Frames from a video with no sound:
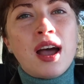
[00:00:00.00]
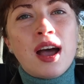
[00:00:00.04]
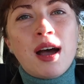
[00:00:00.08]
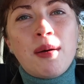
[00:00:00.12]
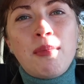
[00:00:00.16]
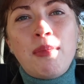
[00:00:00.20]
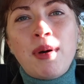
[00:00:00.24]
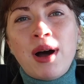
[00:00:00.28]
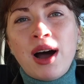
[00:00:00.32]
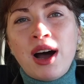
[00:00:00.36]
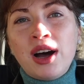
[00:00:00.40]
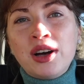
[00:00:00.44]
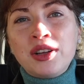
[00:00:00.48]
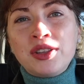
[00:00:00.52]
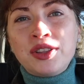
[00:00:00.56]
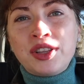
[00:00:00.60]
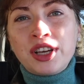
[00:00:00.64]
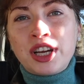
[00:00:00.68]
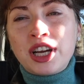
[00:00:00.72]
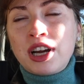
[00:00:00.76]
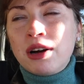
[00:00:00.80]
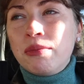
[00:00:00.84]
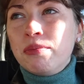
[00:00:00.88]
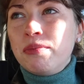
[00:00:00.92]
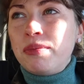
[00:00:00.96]
about the
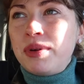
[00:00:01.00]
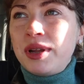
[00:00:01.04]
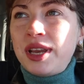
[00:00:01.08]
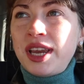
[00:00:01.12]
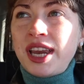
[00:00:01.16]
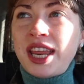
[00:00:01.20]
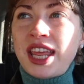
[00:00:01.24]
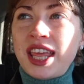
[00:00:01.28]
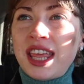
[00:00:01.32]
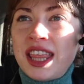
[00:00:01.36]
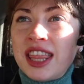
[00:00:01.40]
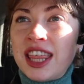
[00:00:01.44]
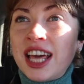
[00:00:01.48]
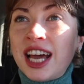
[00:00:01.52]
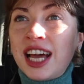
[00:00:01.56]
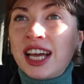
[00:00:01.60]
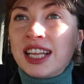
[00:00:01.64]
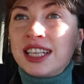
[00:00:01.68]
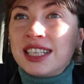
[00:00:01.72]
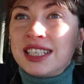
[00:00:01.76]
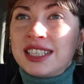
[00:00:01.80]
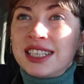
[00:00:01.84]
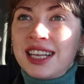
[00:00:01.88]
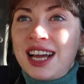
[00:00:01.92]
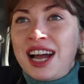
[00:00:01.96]
company
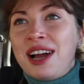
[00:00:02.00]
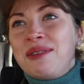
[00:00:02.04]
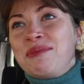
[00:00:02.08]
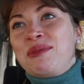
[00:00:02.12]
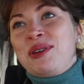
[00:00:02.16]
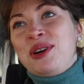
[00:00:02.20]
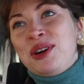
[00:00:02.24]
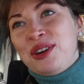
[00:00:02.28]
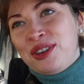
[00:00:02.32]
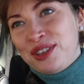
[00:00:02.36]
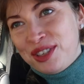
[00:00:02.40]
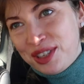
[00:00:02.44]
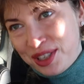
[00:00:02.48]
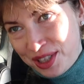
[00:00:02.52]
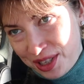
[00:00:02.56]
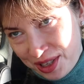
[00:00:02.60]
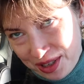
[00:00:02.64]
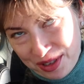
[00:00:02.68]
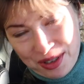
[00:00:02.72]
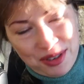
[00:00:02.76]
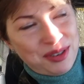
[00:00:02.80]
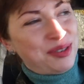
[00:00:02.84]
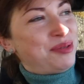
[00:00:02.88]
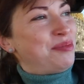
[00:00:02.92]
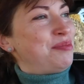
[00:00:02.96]
that I'm going to
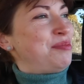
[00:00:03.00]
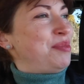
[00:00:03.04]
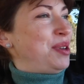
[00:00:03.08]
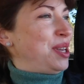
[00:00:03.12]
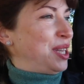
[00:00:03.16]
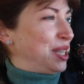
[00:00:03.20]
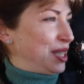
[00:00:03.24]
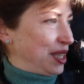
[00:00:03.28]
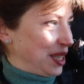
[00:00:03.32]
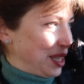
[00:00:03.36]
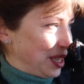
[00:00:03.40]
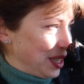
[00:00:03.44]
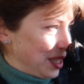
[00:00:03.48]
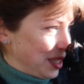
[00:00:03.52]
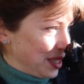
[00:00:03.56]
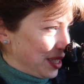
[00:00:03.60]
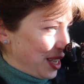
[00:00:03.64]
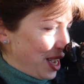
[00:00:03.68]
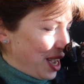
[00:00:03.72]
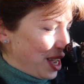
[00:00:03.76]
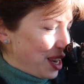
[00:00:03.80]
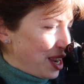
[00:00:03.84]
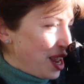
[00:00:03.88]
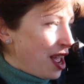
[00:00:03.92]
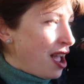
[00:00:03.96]
meet in
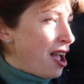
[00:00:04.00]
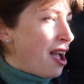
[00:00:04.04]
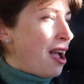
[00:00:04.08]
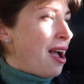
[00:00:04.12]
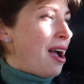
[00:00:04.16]
Lausanne